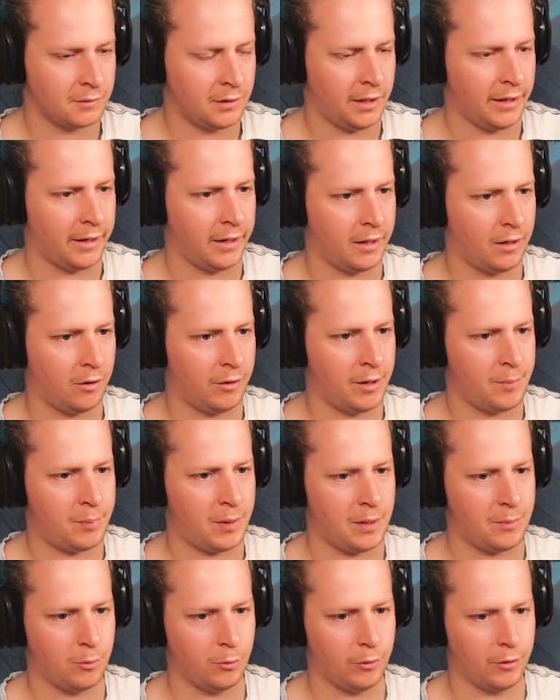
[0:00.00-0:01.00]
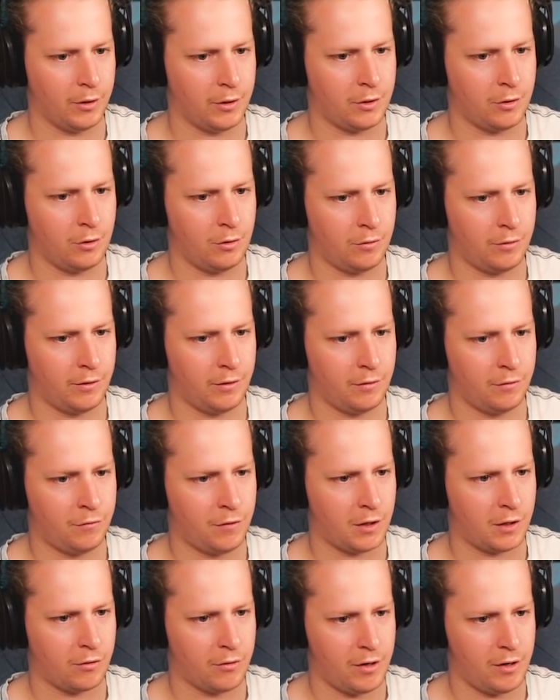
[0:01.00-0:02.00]
Yeah, I'll hit people with it too if they
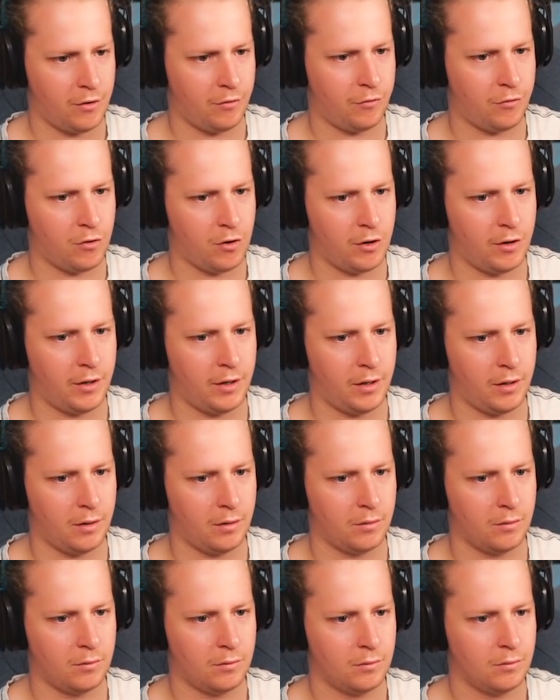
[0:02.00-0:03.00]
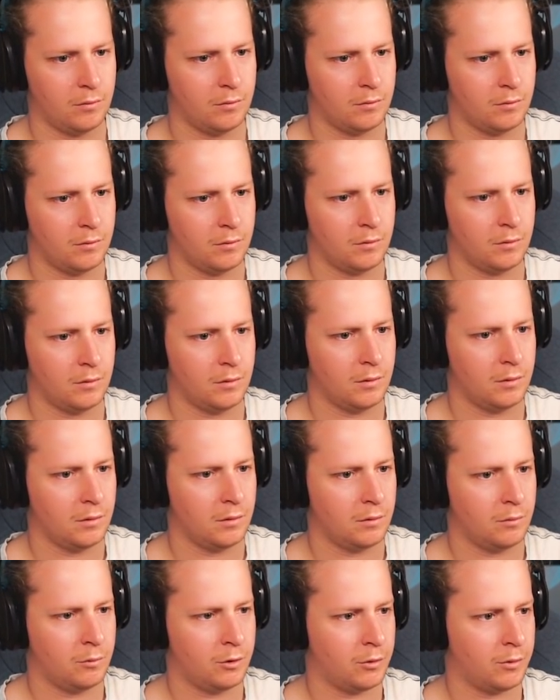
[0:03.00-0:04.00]
f and find out.
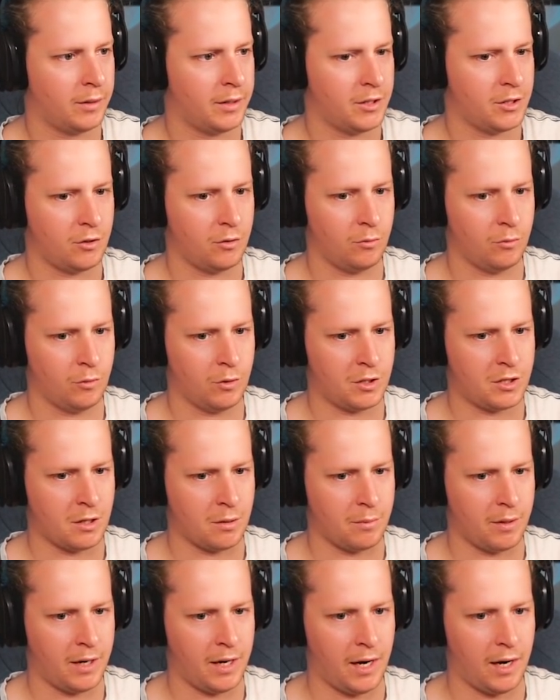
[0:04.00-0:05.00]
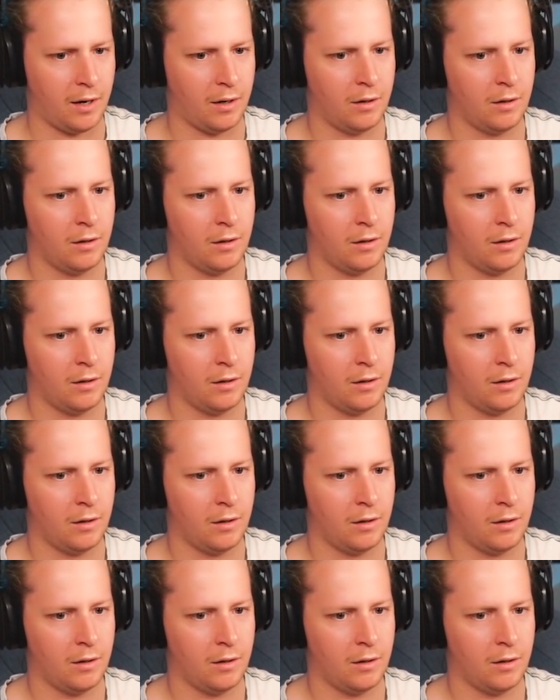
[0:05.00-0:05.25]
Where do I hit? There's something to hit. I hear,